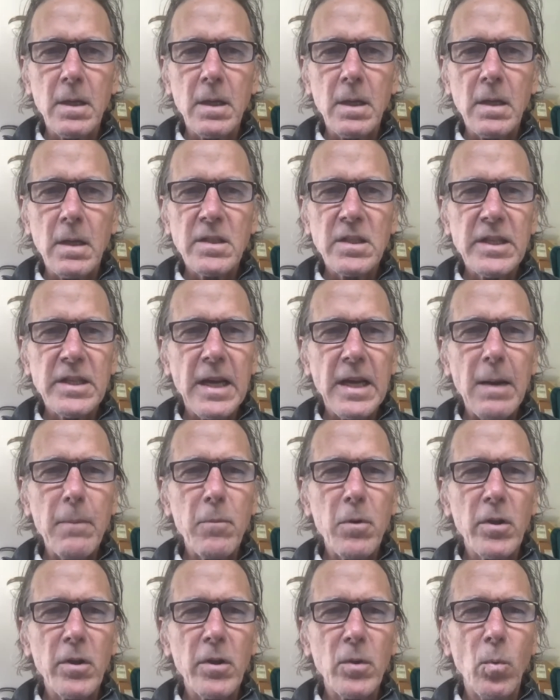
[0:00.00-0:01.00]
It's a time
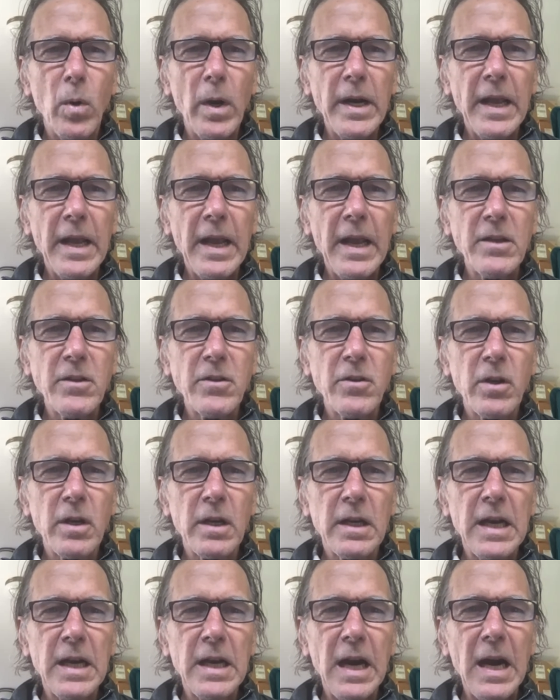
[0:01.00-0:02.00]
where on the one hand you're
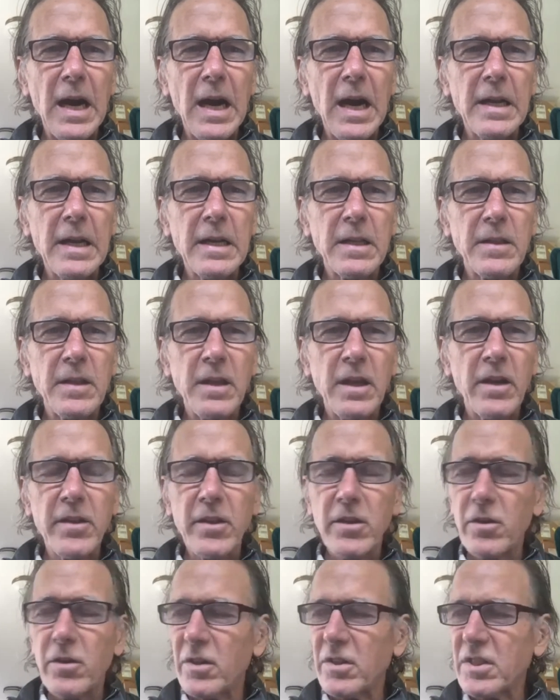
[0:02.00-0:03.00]
God and the other
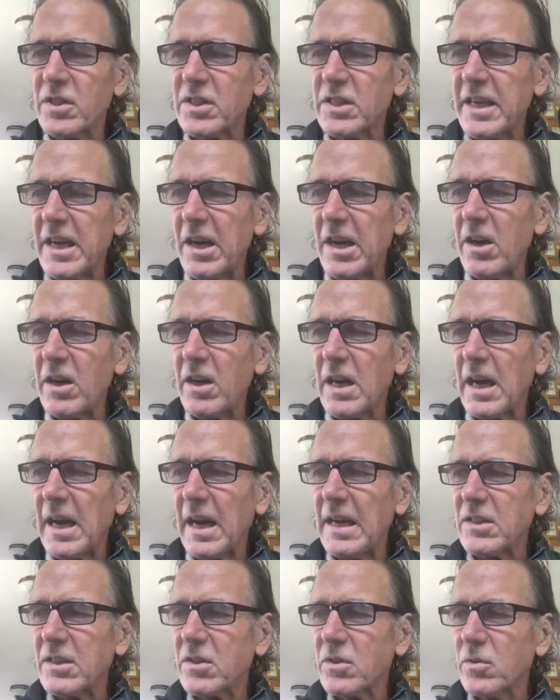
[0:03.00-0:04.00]
you're a scared
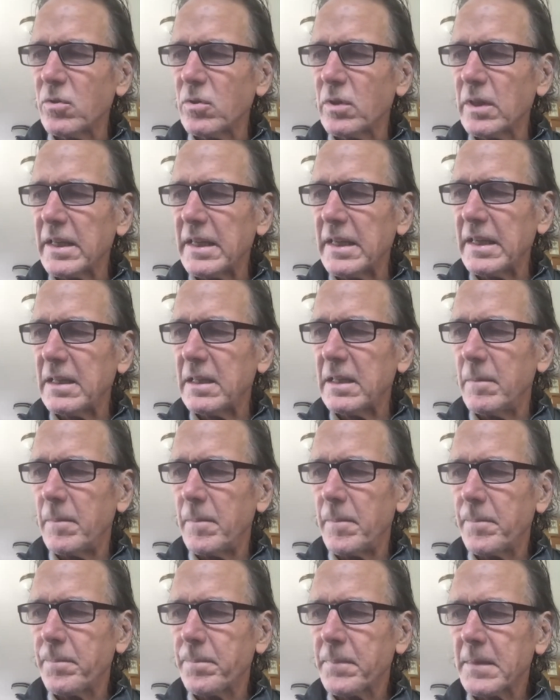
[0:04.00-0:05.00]
high school kid.
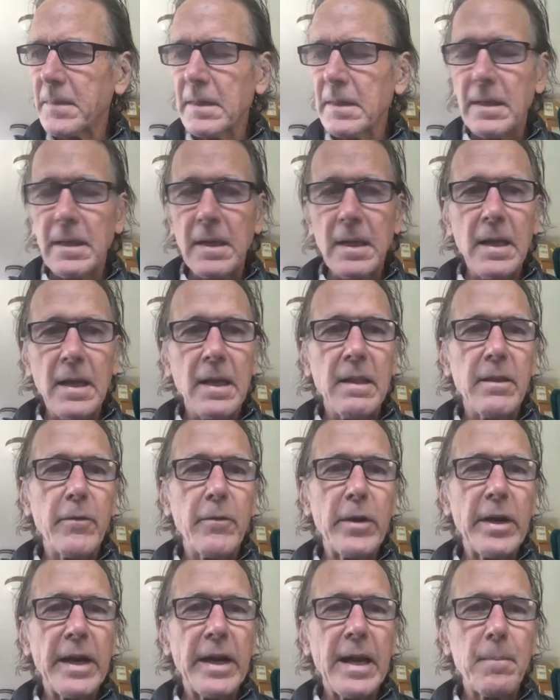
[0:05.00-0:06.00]
Then
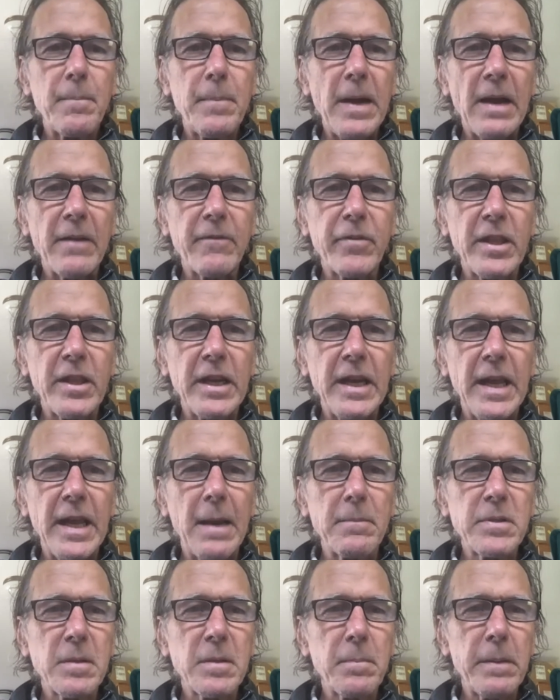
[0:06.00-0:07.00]
when I got back from the
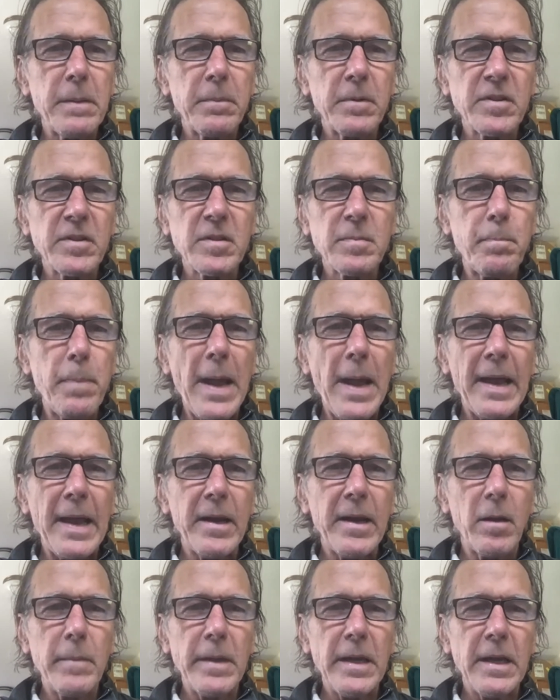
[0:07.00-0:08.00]
NAM, some people spat
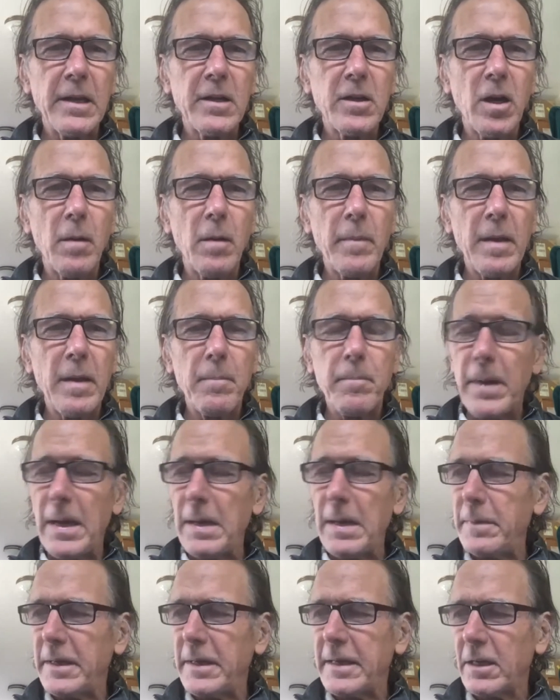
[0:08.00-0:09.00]
on me and called me a
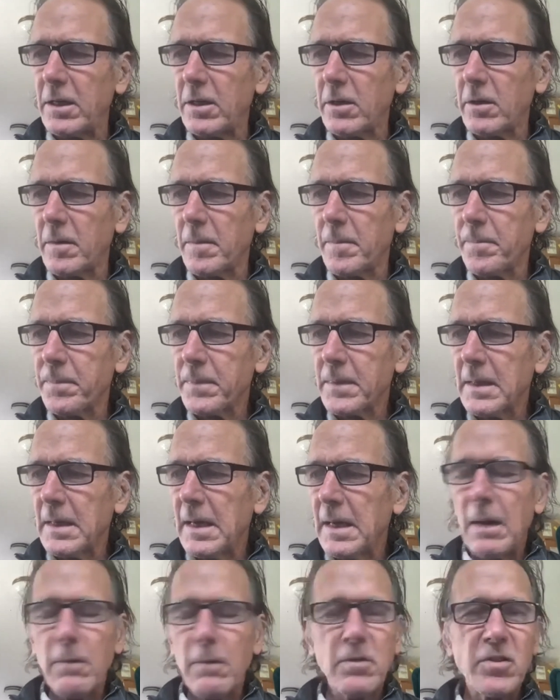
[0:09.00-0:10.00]
baby killer.
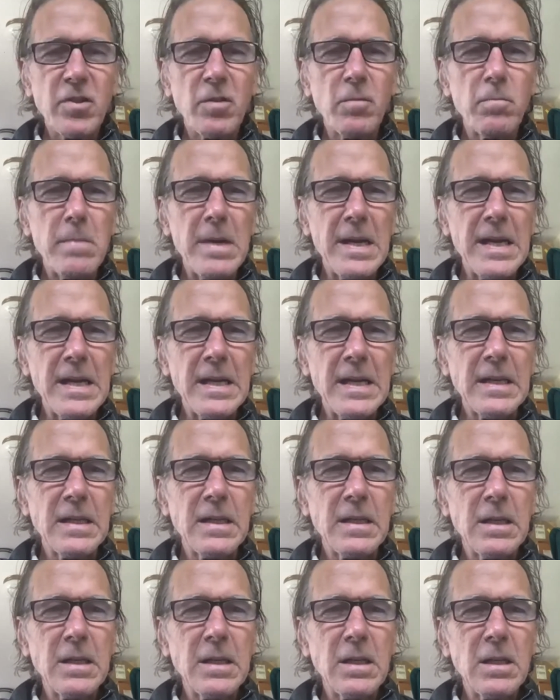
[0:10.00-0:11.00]
I was so mad,
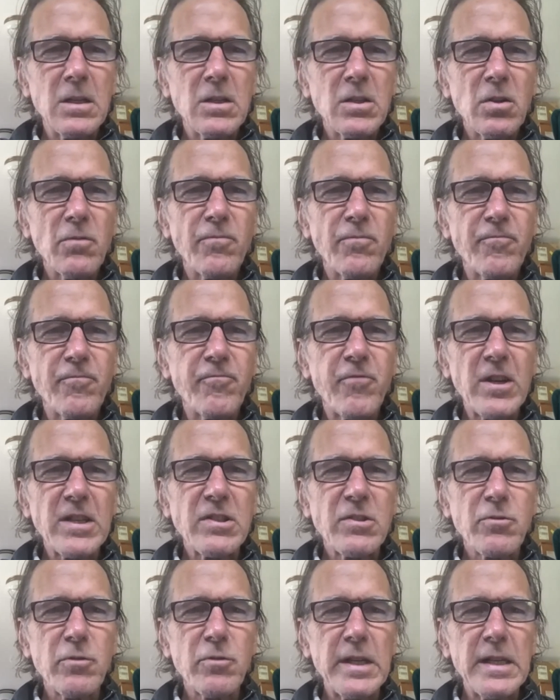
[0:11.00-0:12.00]
so
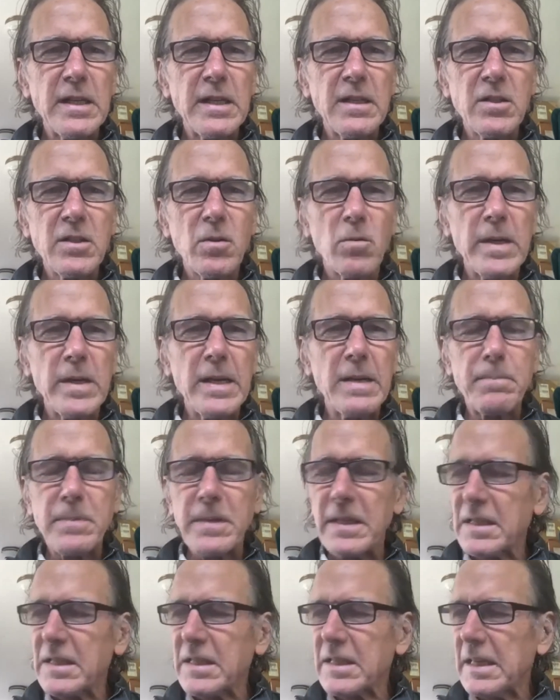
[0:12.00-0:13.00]
frustrated, so empty
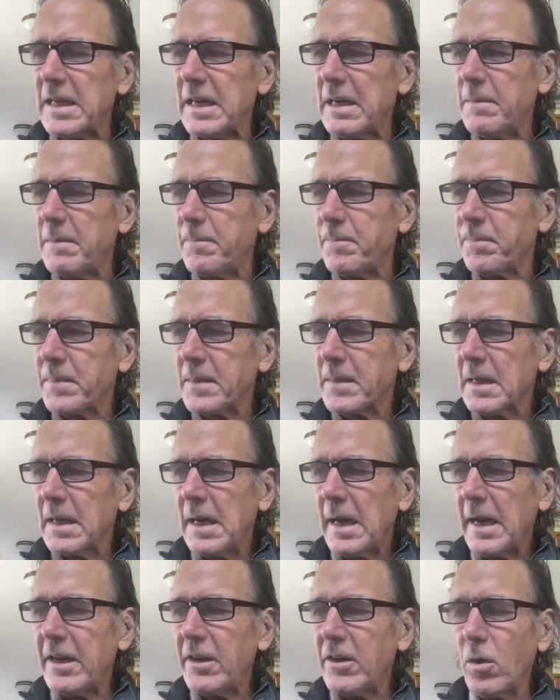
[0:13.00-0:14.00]
inside.
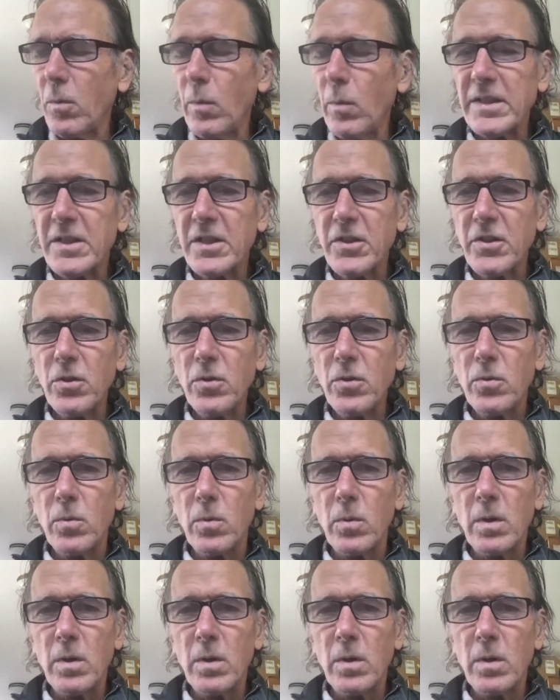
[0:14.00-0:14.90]
I didn't know what to do.